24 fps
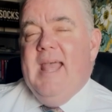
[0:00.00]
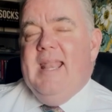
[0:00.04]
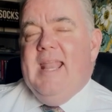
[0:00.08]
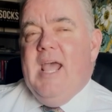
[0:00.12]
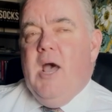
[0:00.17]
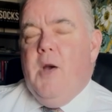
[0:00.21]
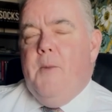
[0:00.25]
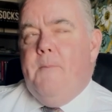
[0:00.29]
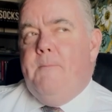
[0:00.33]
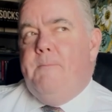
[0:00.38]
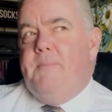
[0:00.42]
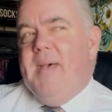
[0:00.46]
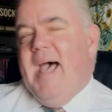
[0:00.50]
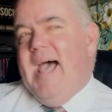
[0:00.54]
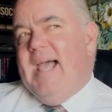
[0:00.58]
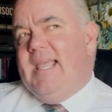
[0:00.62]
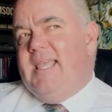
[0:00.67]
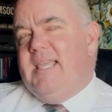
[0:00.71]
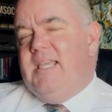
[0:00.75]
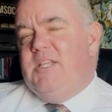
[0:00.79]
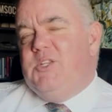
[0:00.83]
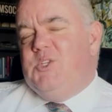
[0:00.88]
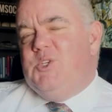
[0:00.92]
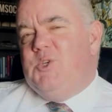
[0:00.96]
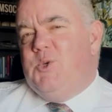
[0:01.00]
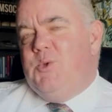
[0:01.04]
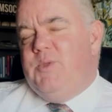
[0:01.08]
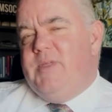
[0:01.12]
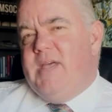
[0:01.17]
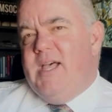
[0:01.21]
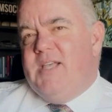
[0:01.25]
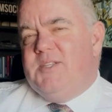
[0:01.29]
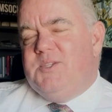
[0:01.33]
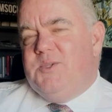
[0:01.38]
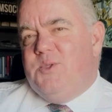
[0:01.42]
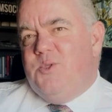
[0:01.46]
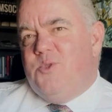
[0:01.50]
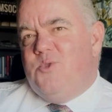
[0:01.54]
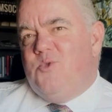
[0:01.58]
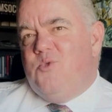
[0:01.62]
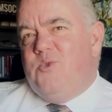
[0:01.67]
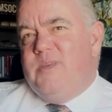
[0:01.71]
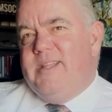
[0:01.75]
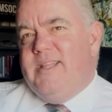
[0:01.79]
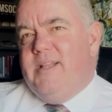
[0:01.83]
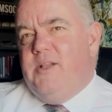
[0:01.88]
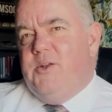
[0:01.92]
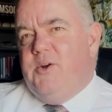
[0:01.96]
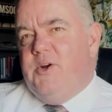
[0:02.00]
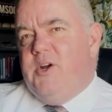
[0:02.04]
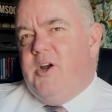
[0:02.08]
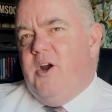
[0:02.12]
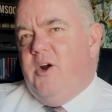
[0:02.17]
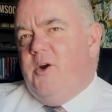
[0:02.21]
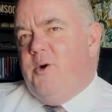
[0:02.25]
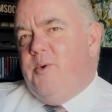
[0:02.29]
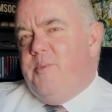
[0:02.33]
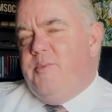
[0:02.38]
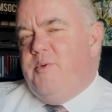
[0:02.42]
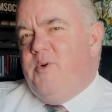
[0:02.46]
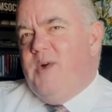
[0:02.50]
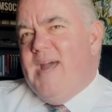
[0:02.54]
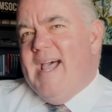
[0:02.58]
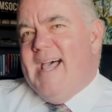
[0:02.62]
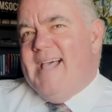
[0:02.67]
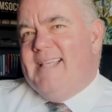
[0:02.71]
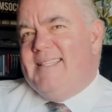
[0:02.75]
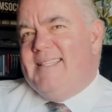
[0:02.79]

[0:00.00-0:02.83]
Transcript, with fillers: Now, back in 2003, Elder Carl Pratt